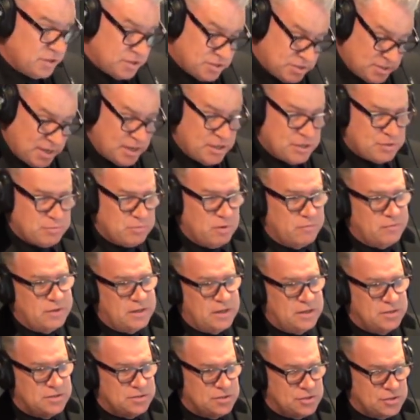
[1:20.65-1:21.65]
The center of it
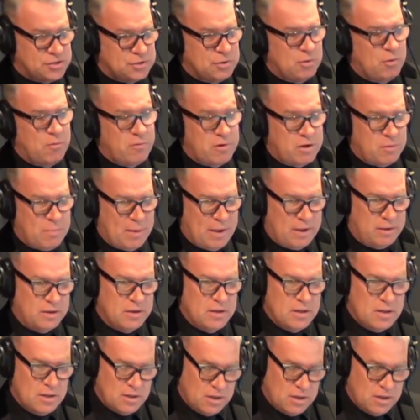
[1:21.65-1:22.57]
is the story about